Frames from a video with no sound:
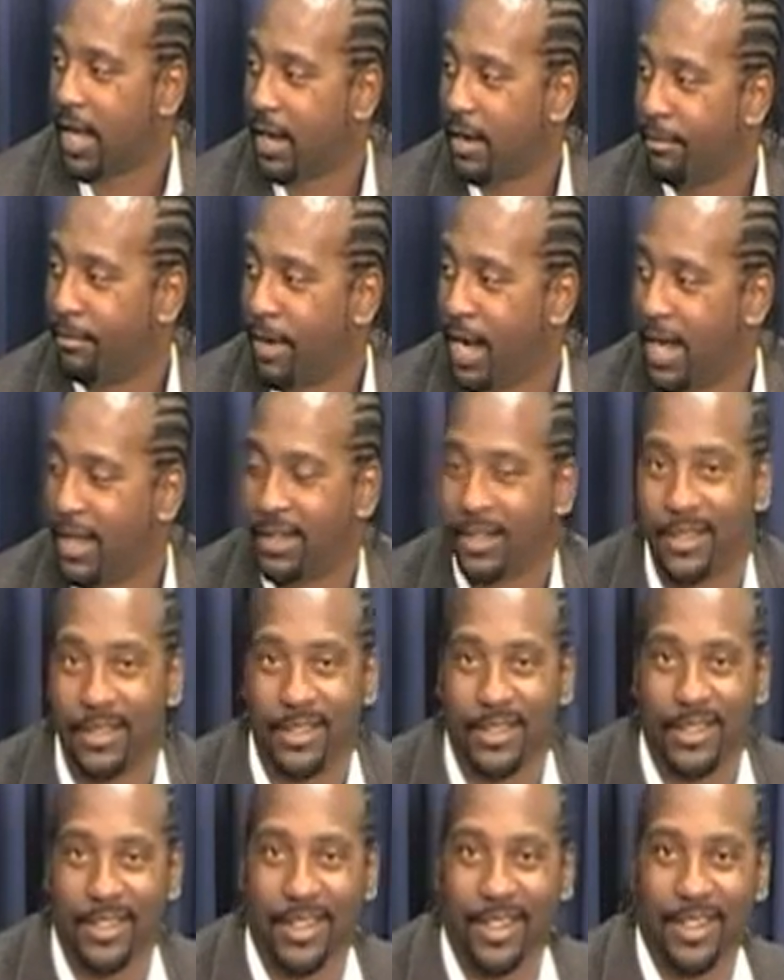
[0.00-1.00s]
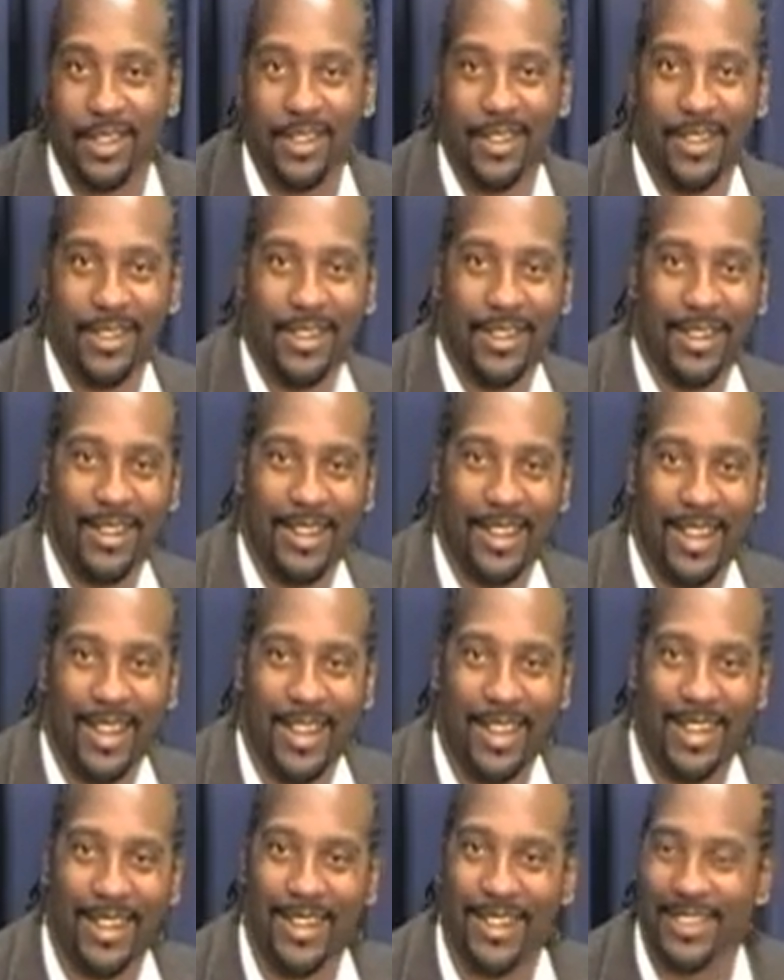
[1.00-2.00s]
Cabana.
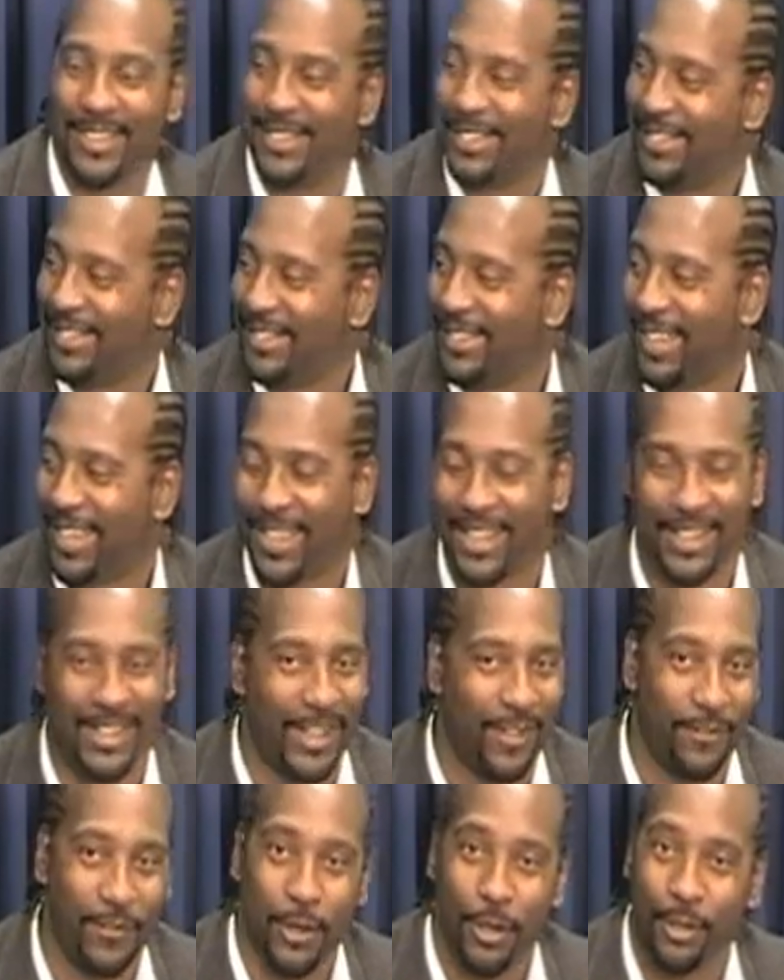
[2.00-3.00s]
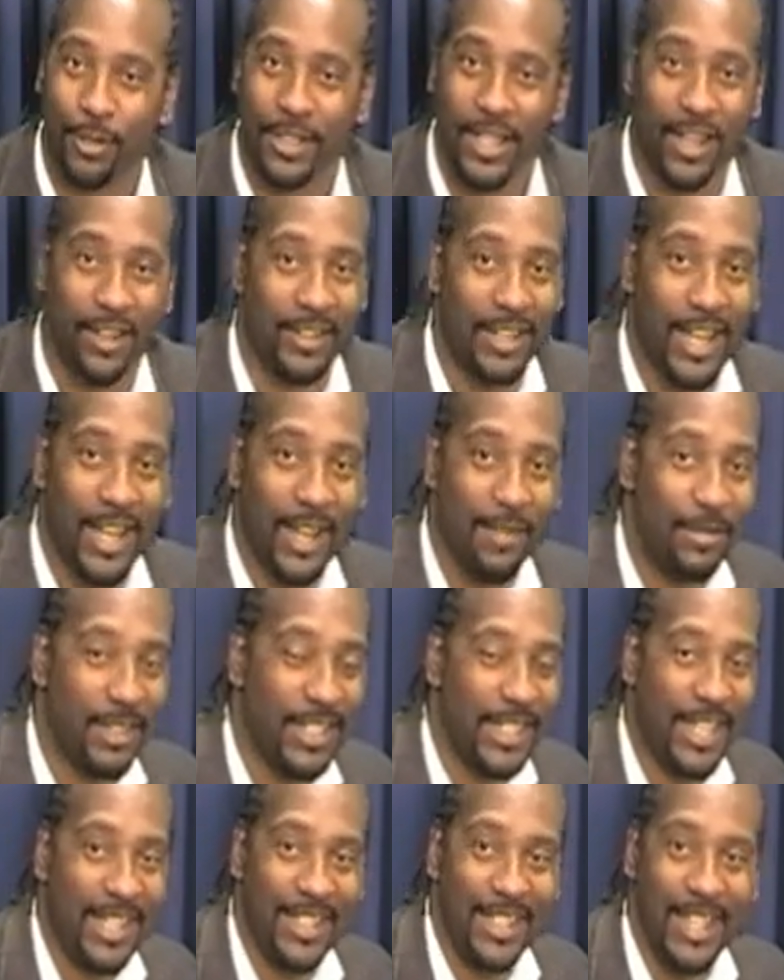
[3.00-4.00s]
Hey, that food down there, I've been
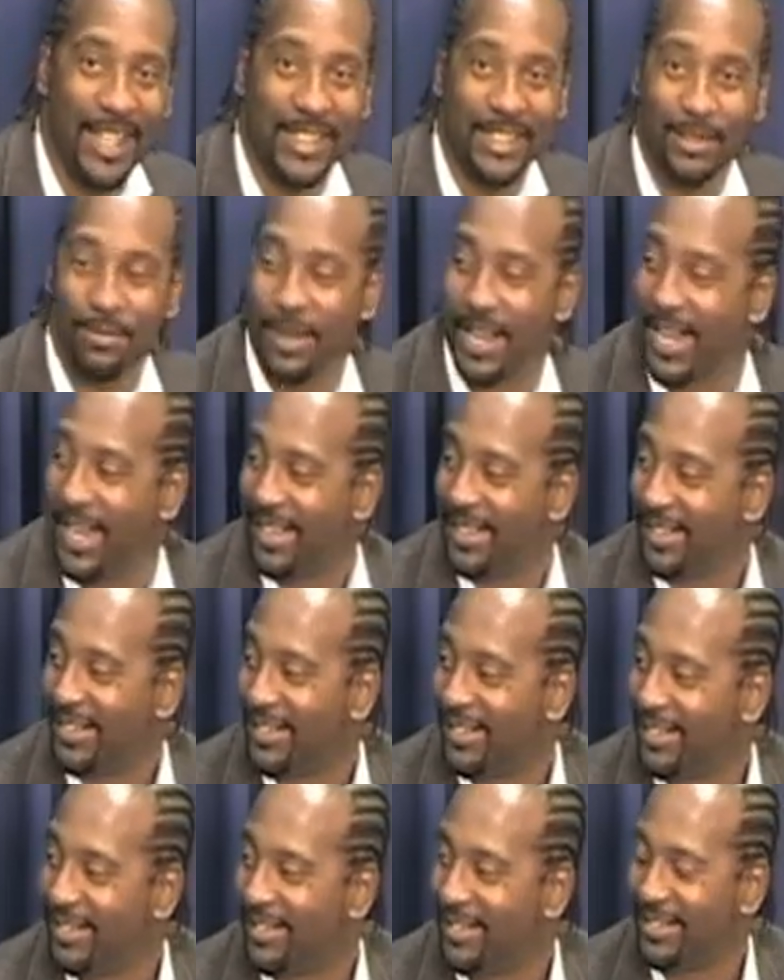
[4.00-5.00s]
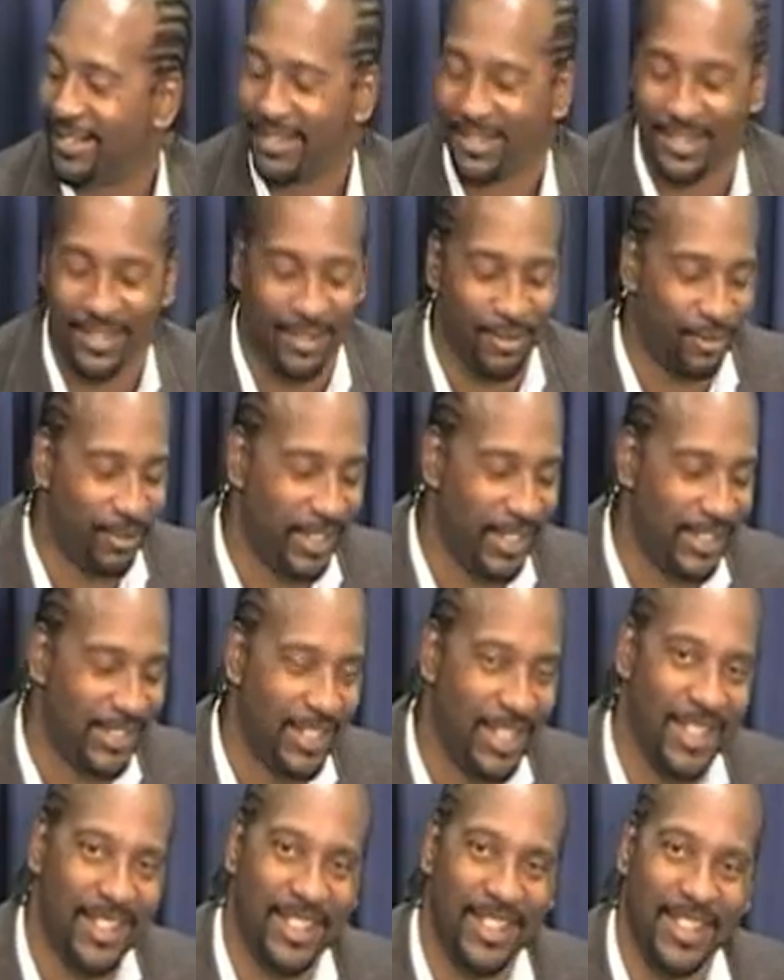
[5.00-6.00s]
hitting that spot.
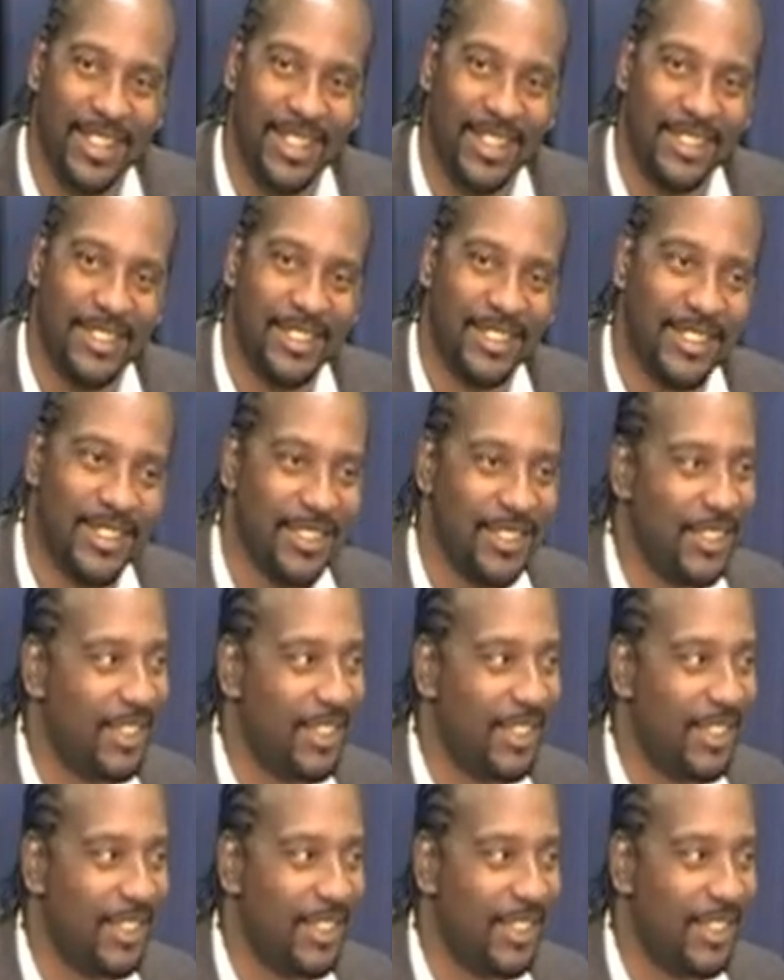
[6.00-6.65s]
Ridiculous.